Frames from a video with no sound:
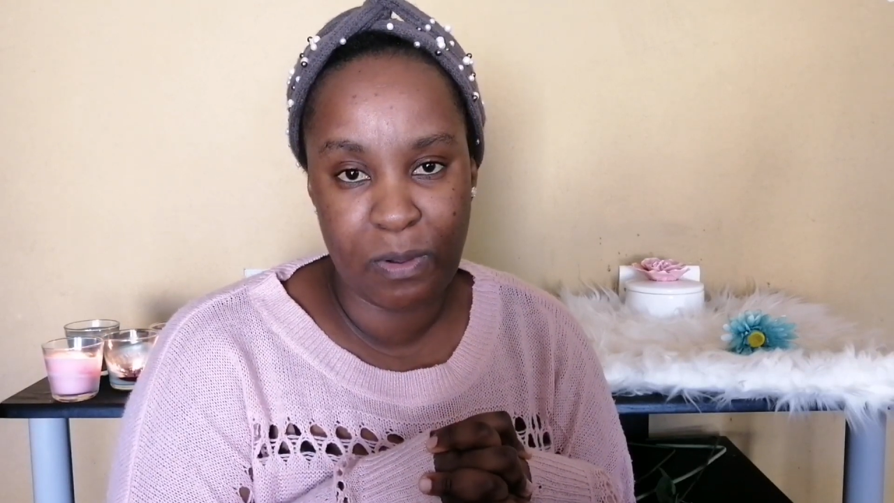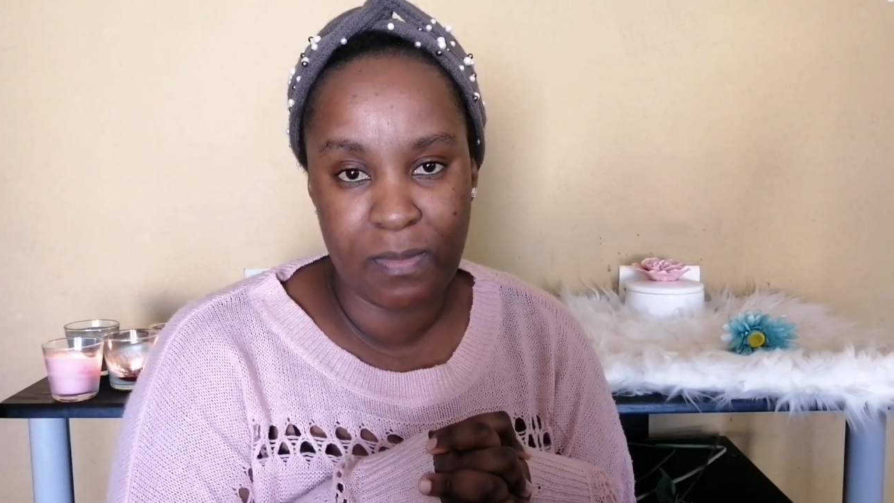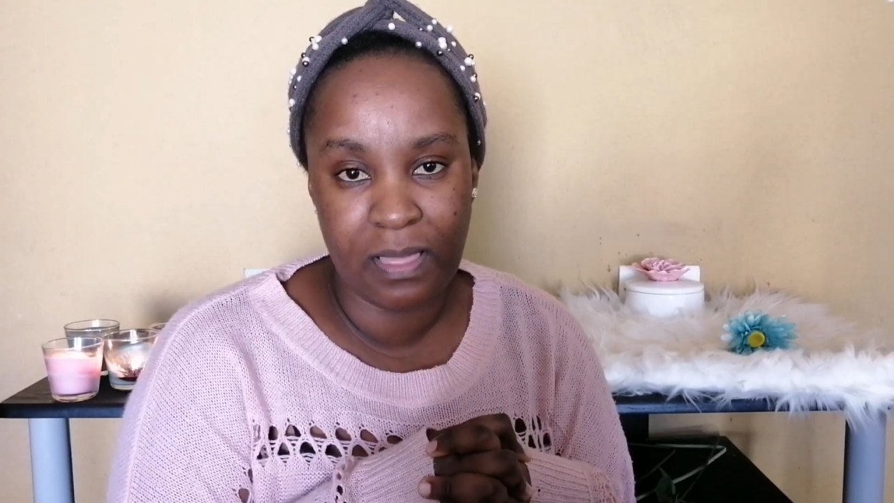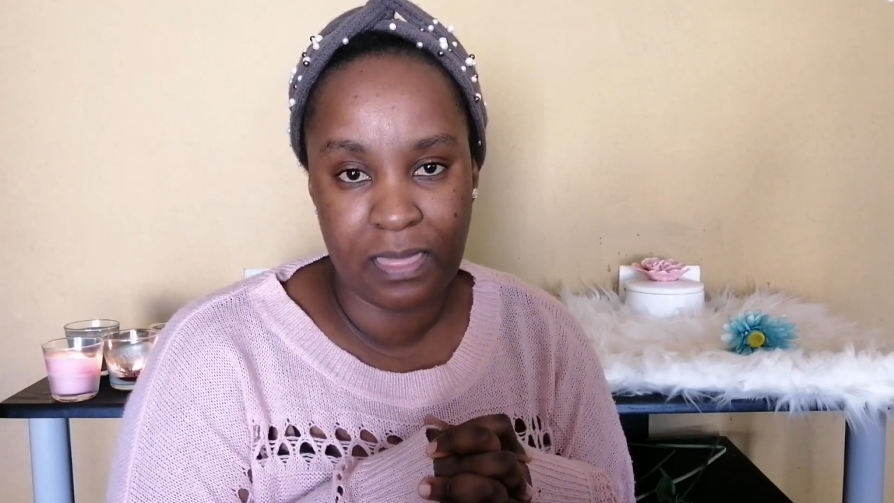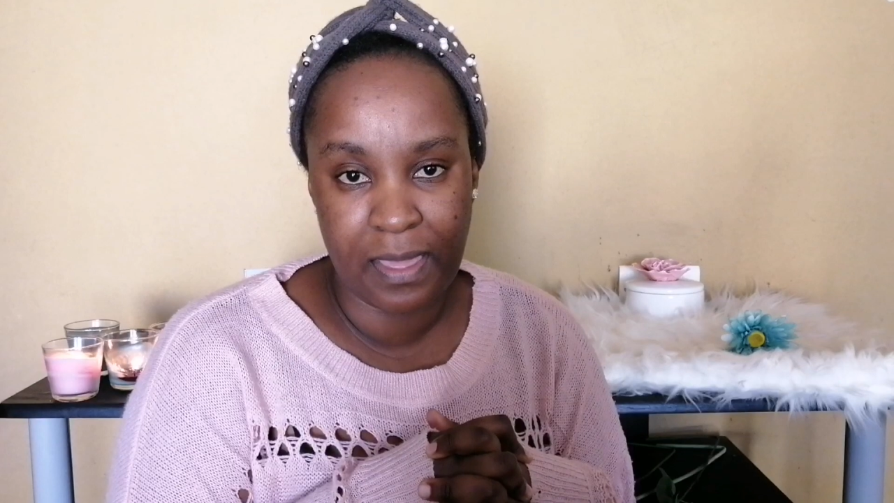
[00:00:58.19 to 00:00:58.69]

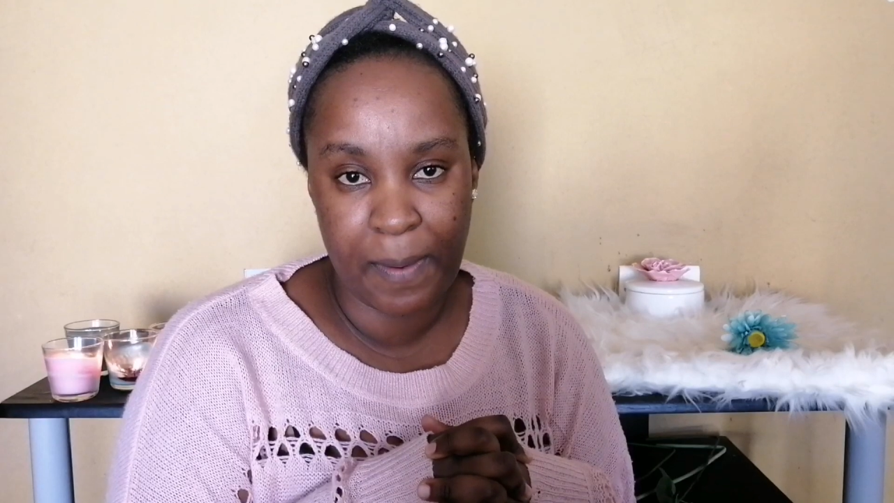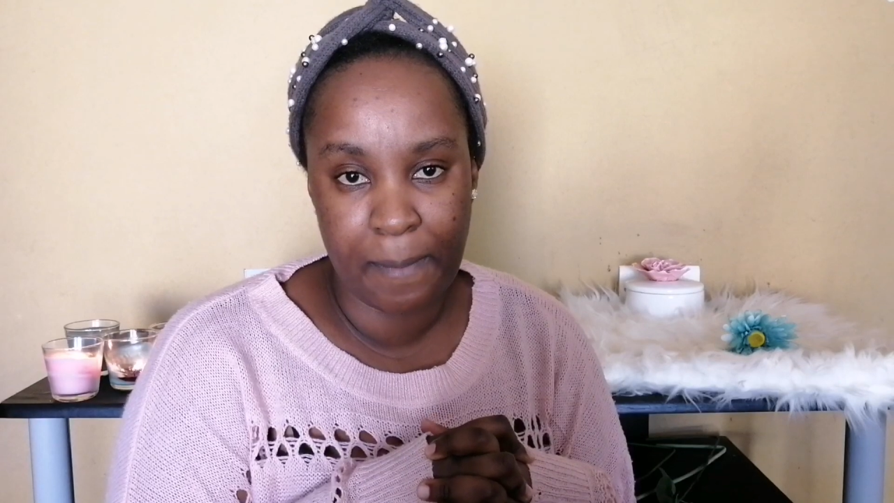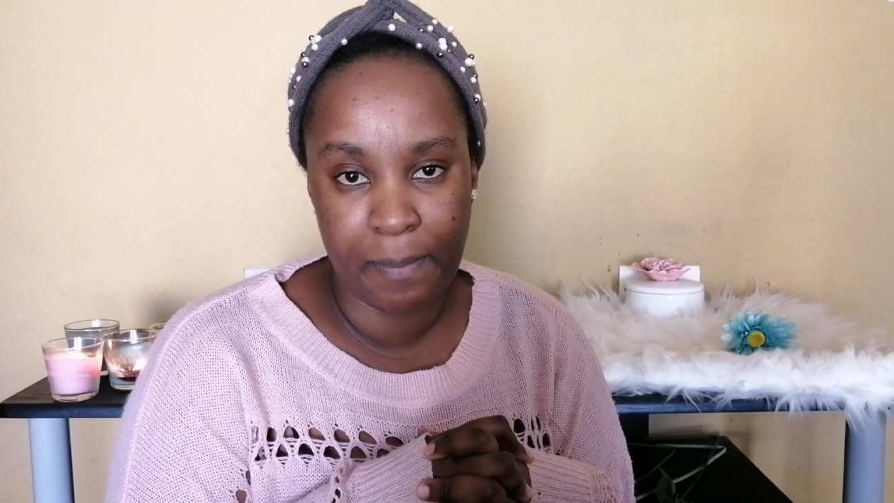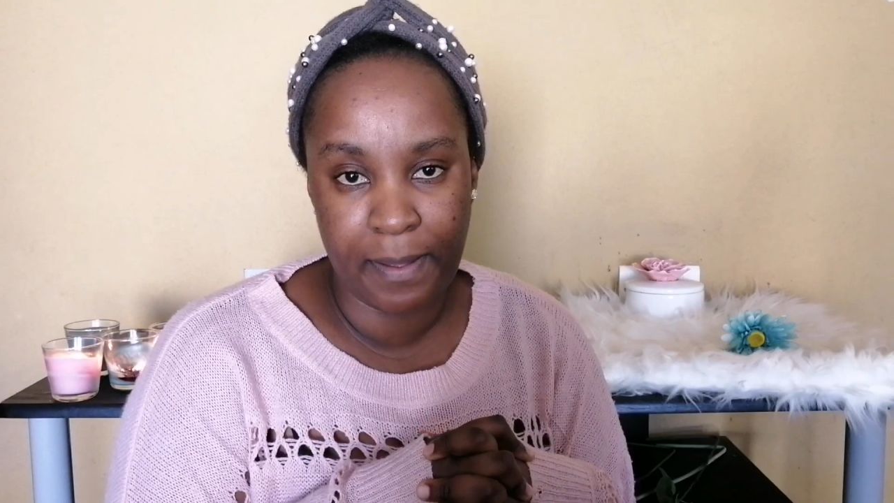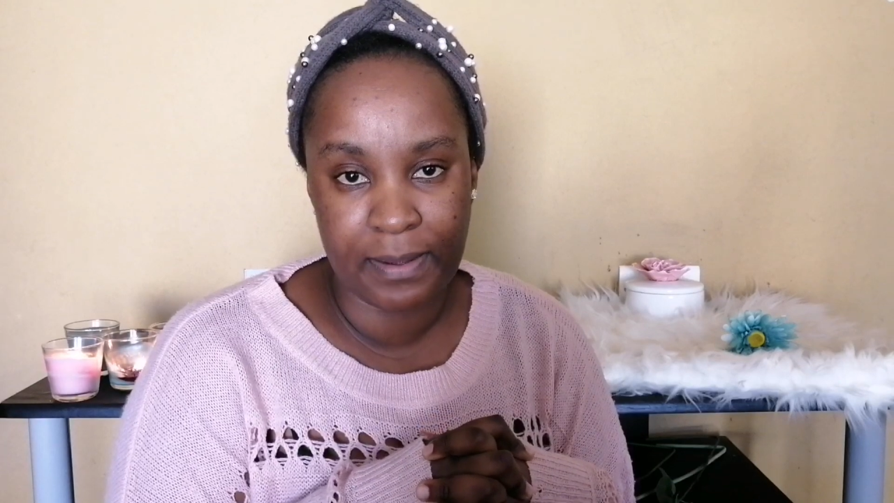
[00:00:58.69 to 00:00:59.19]
moment
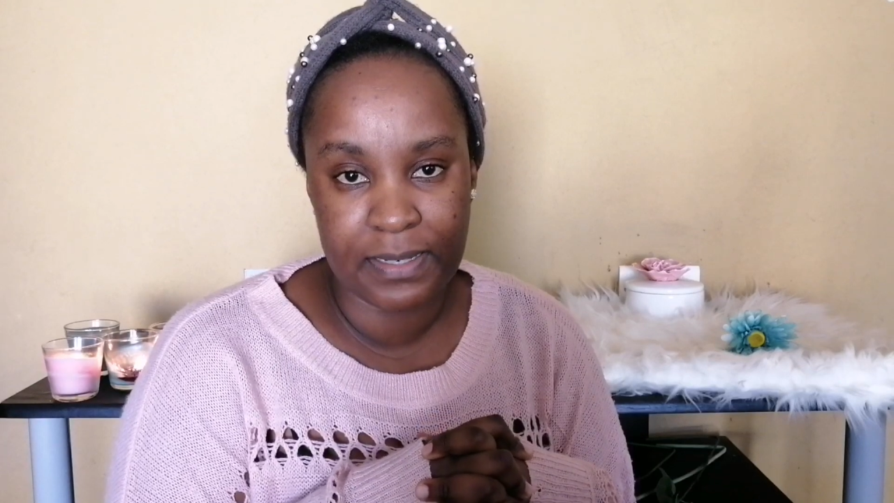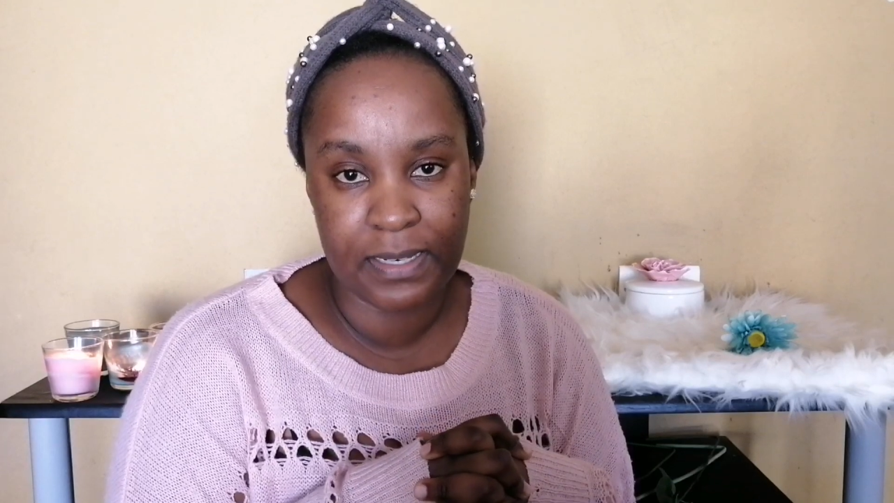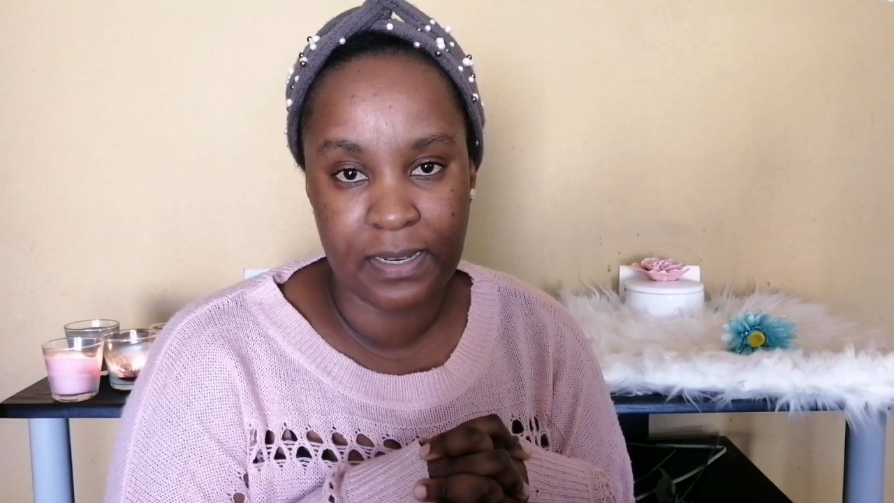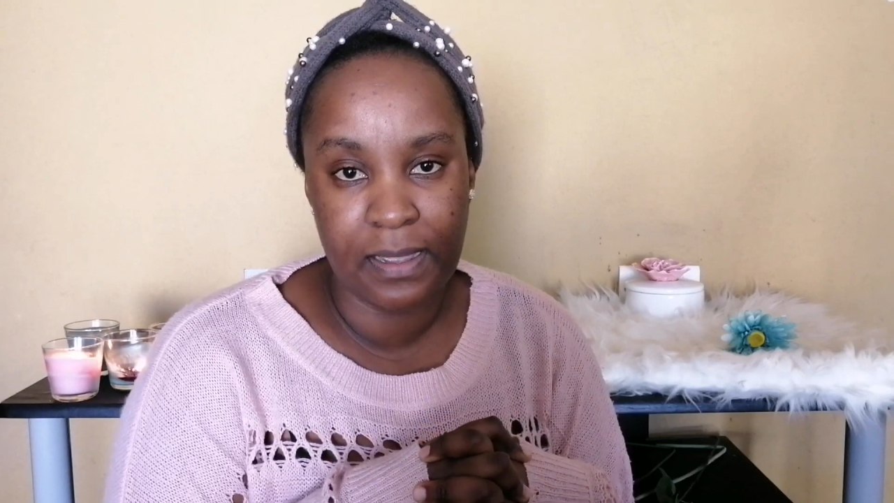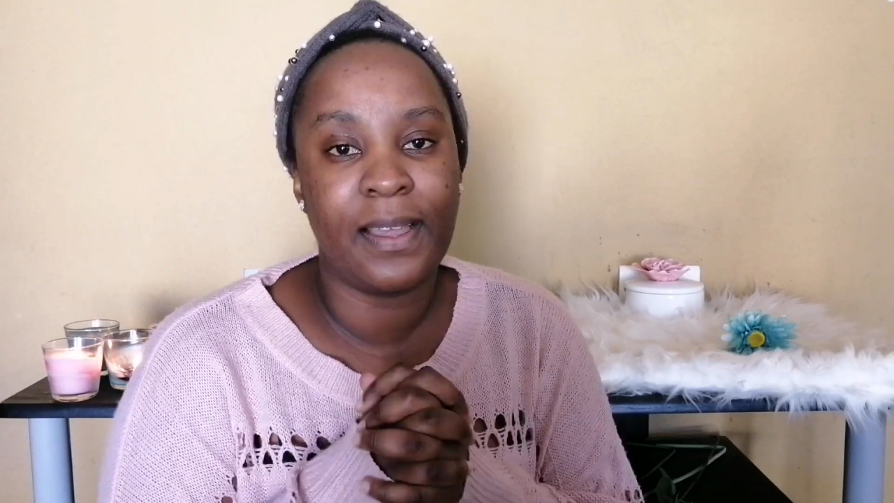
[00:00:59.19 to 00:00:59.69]
there, but